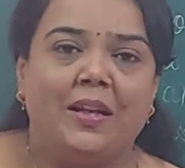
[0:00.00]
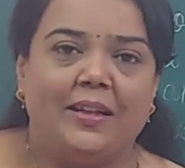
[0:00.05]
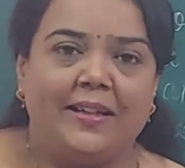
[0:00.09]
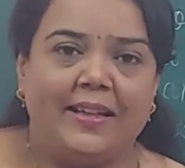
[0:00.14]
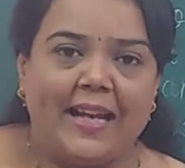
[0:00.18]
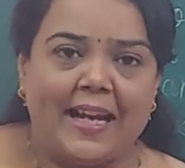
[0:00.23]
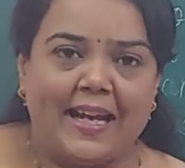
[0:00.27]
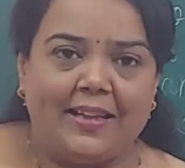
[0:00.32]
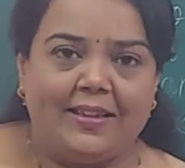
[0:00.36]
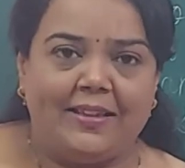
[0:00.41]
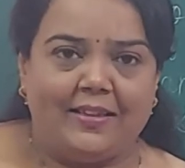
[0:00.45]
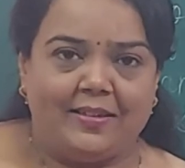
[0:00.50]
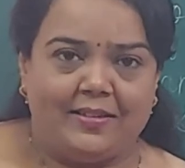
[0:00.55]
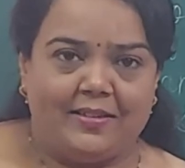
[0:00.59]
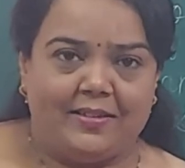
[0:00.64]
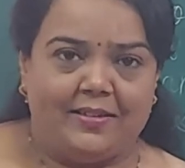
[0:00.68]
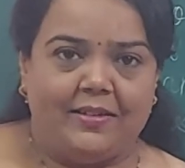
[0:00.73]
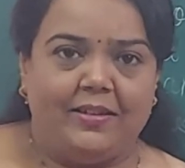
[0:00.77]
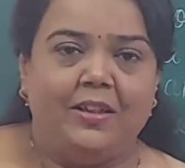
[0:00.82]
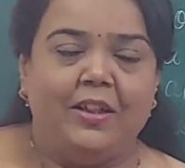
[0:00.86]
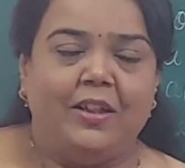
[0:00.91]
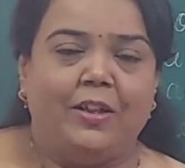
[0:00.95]

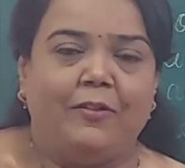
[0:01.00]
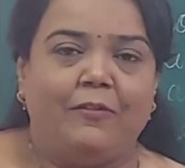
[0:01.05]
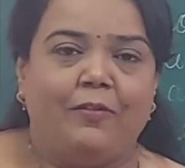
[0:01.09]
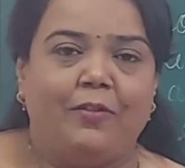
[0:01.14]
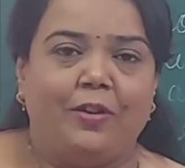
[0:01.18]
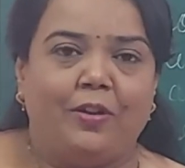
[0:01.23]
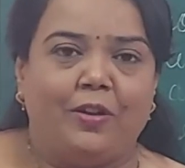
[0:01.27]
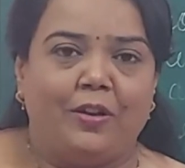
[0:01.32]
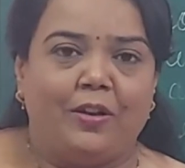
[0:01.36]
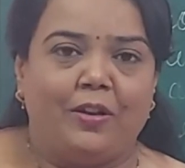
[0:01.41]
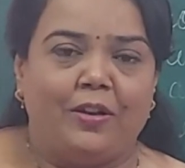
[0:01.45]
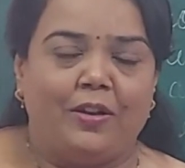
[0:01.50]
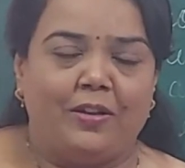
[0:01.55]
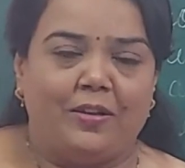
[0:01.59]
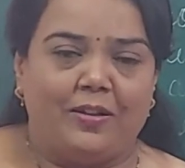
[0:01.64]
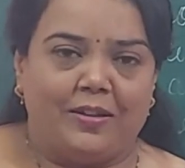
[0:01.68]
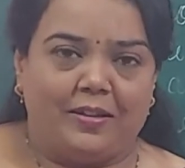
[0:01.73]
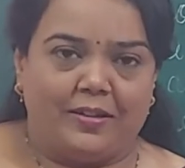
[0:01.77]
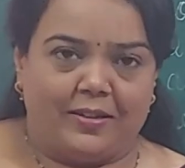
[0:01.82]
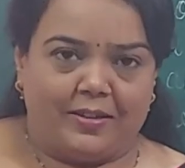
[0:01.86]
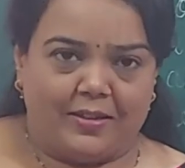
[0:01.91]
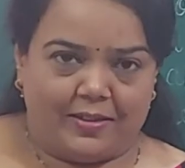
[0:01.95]
gather for
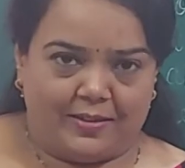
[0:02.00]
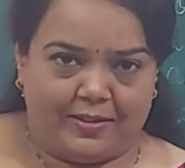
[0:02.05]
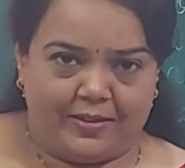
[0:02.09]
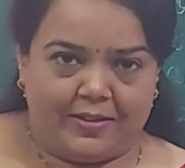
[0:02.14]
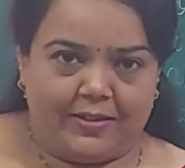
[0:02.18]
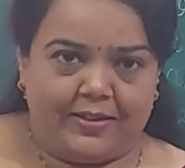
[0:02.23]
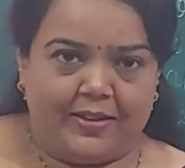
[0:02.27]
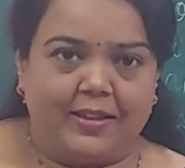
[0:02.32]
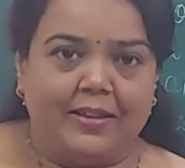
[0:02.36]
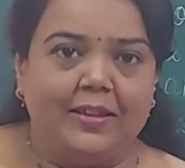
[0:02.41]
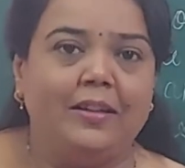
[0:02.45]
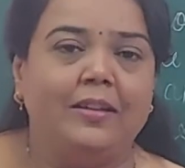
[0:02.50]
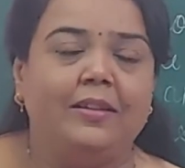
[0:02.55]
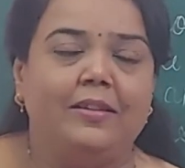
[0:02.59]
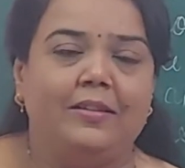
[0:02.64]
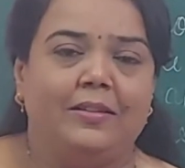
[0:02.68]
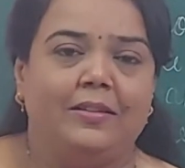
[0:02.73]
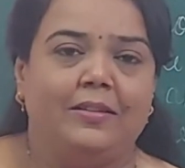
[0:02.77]
the